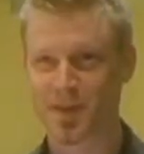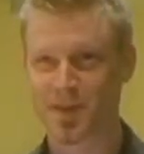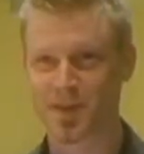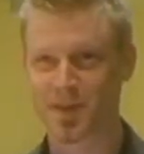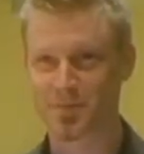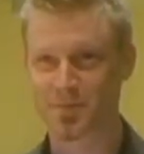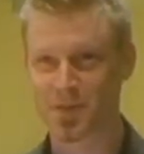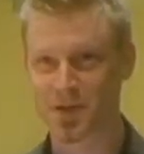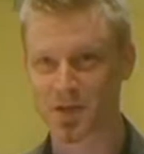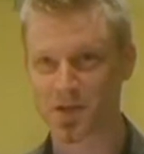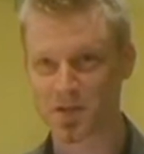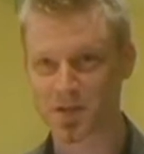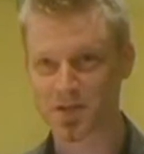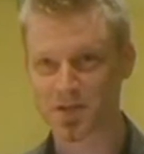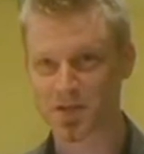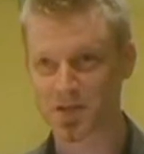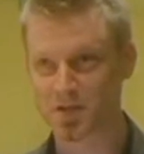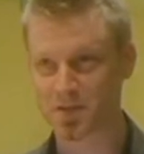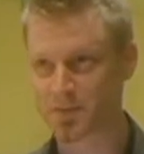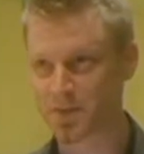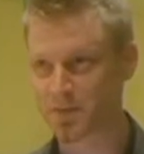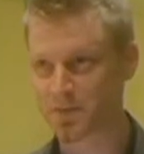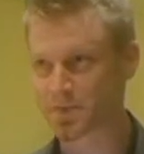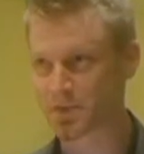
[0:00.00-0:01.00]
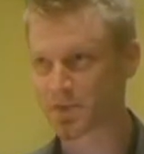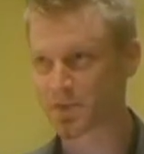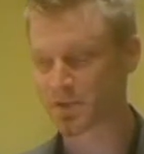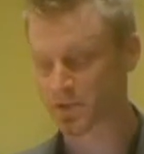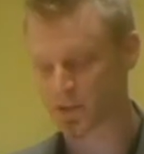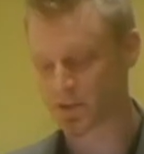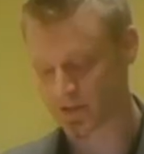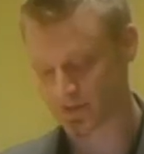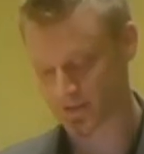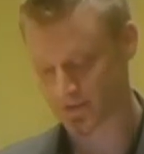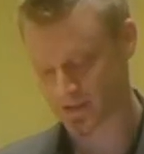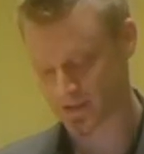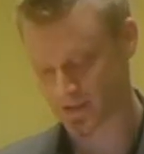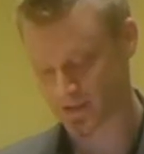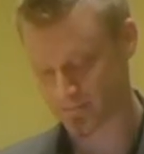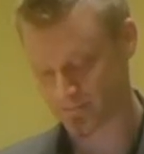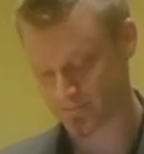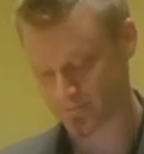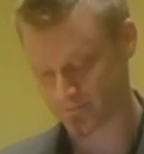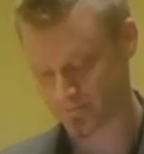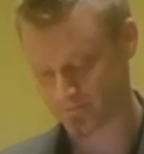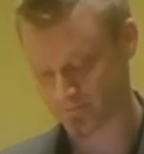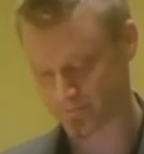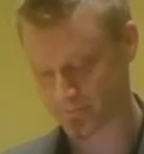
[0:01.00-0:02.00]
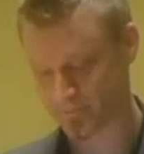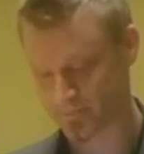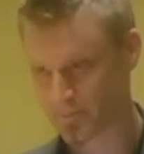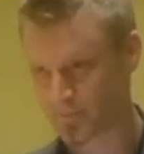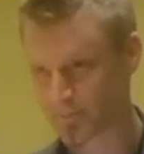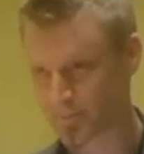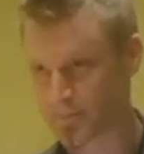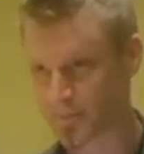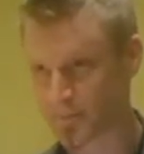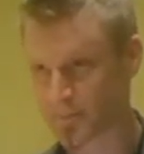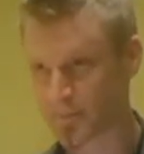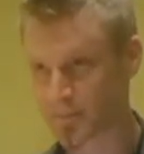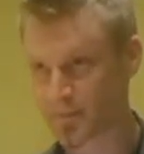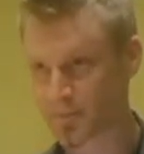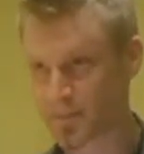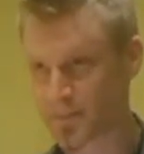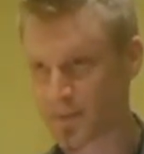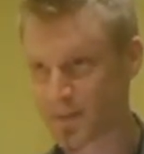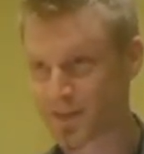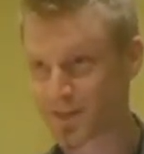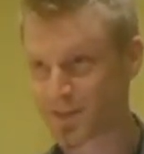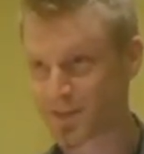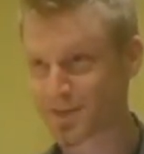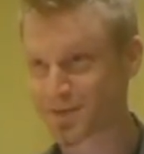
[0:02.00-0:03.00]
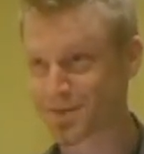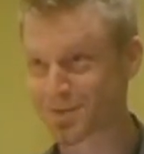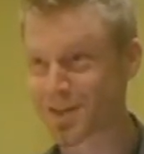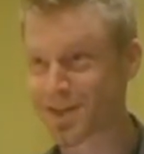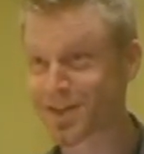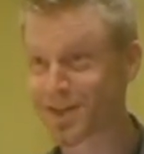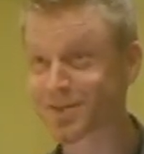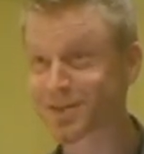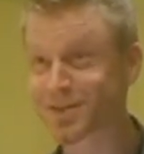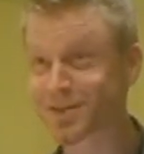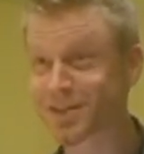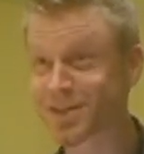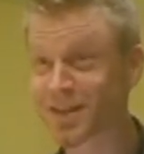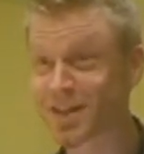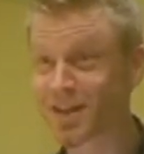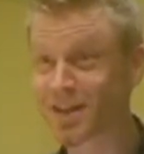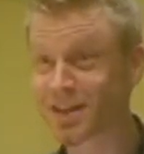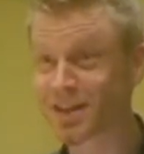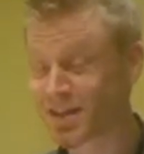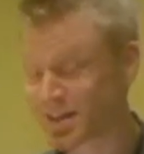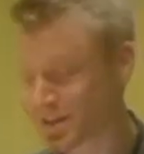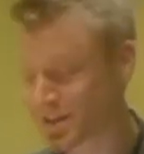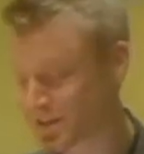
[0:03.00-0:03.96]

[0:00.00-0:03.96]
They belong to the people who lived them. So now, to tell his